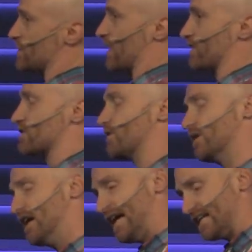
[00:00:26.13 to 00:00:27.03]
other. So
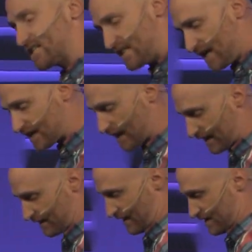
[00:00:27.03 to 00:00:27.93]
in a setting
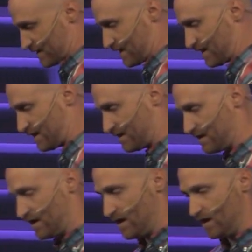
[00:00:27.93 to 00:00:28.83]
like this,
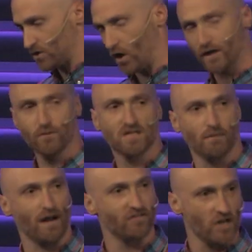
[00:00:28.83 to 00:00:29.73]
talking with
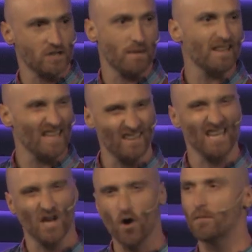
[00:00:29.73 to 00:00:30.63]
someone I've just met, and they
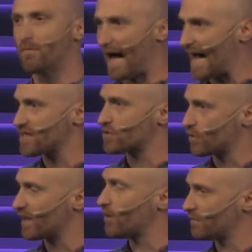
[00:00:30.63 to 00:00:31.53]
know I'm a
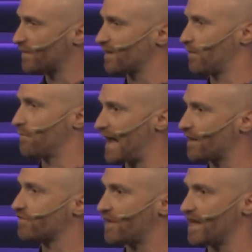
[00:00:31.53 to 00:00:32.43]
pastor, they know I'm a man
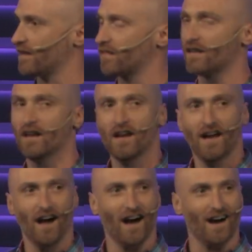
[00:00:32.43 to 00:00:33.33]
of faith,
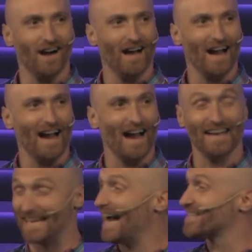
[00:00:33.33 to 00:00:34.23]
and
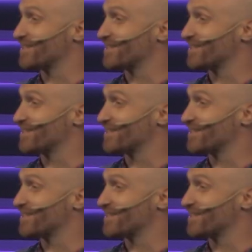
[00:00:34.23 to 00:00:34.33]
he hasn't